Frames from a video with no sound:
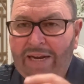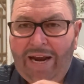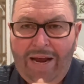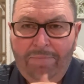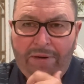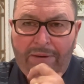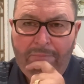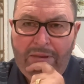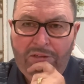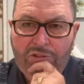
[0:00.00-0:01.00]
that happen
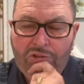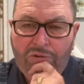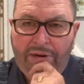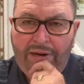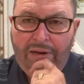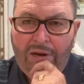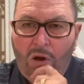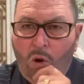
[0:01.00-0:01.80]
in ministry